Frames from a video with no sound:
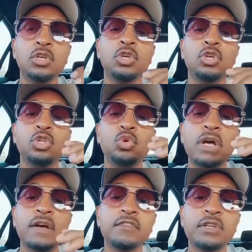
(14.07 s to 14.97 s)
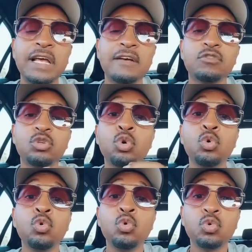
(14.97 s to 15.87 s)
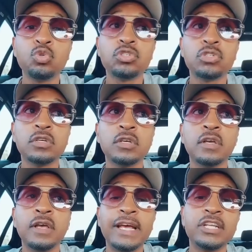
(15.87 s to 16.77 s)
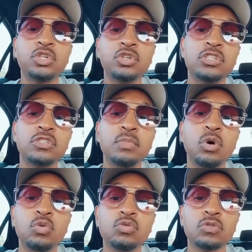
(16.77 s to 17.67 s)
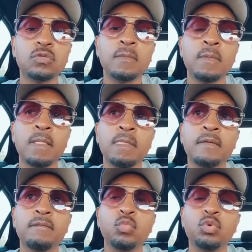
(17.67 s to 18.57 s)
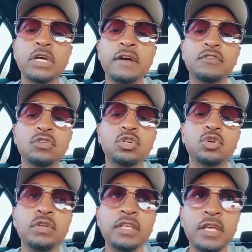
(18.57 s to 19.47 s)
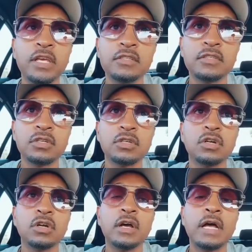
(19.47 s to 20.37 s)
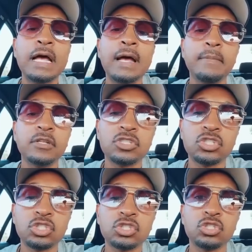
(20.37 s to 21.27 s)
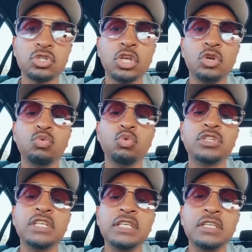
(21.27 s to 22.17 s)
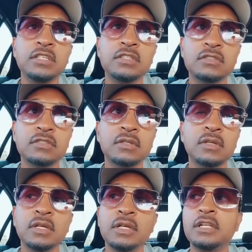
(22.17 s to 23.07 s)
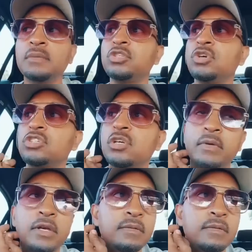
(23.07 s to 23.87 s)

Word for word: you have to have tools at your disposal. We have to create habits and routines. Let me show you something, man.